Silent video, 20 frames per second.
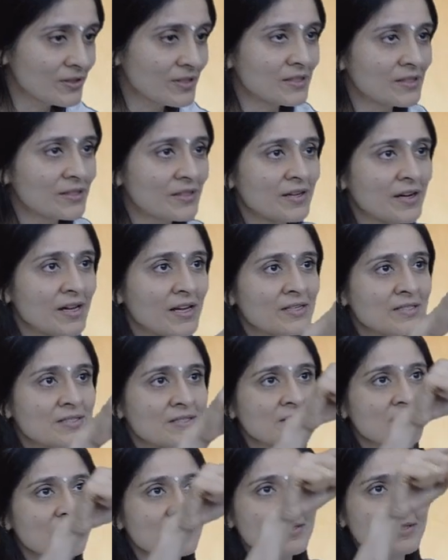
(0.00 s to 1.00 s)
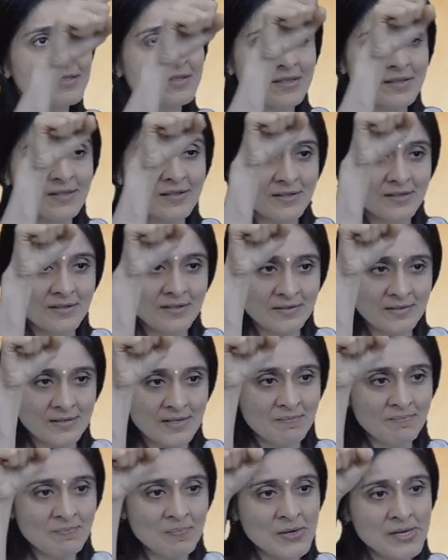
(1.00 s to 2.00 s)
that arises,
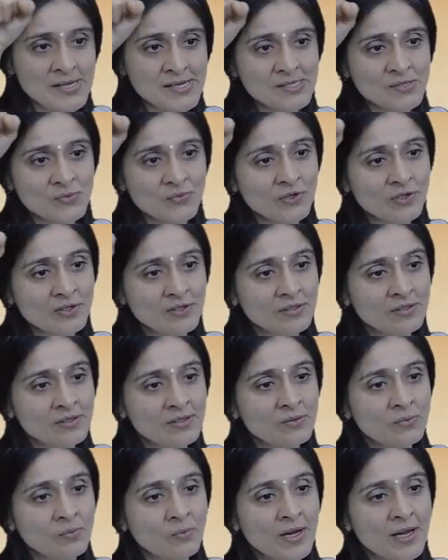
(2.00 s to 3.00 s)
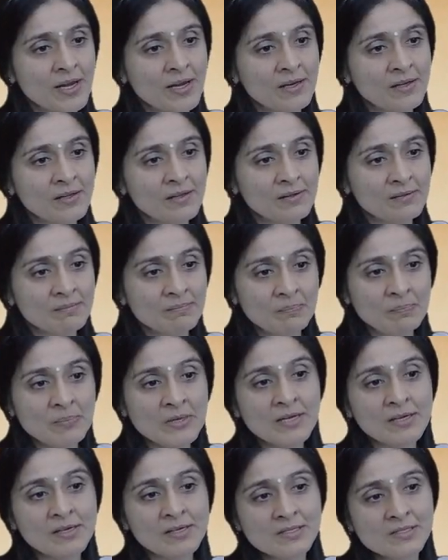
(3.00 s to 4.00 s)
that plays for a little while,
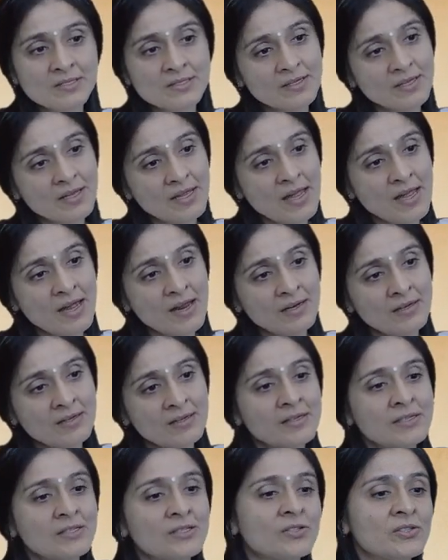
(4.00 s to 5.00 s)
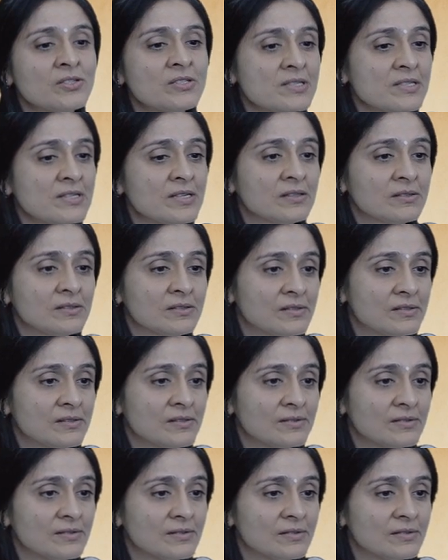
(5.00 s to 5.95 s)
peaks, and it recedes.